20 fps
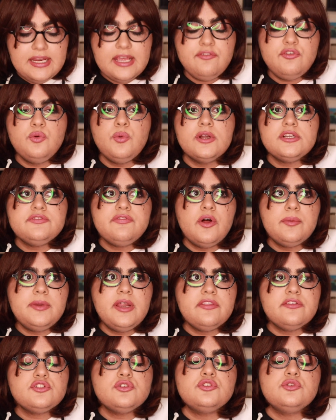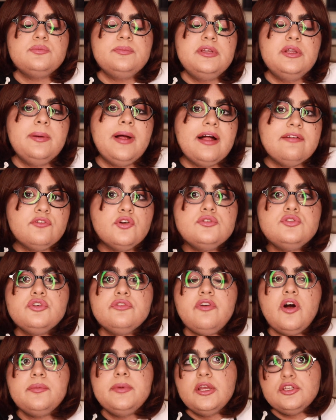If you want to follow me on other social media platforms, you
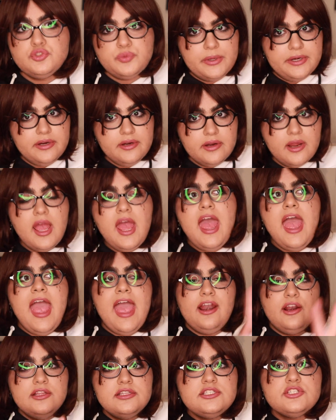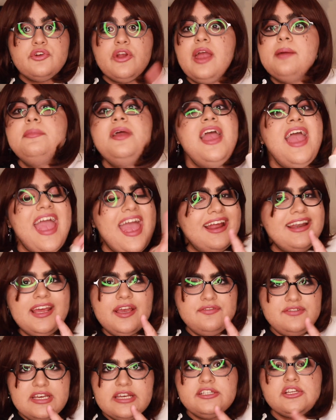can follow me on Twitter and on Instagram, and I
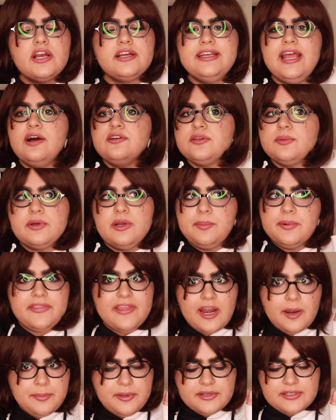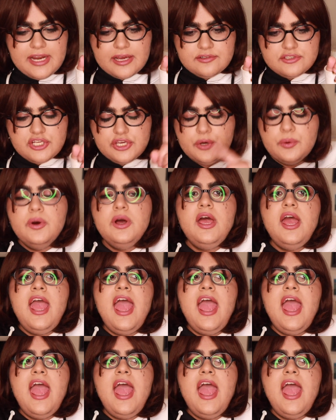have TikTok now, so I'm gonna put that up here now too.